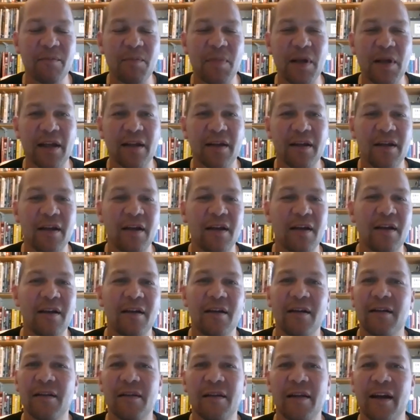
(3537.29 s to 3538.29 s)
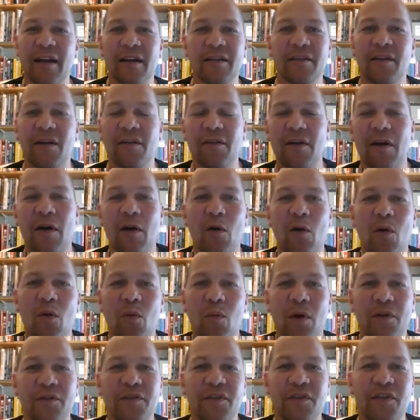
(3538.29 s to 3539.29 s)
bit like I don't know
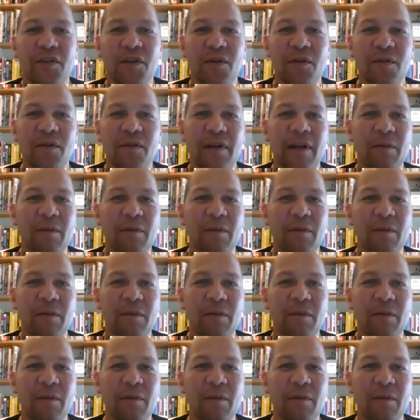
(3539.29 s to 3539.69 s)
what to do.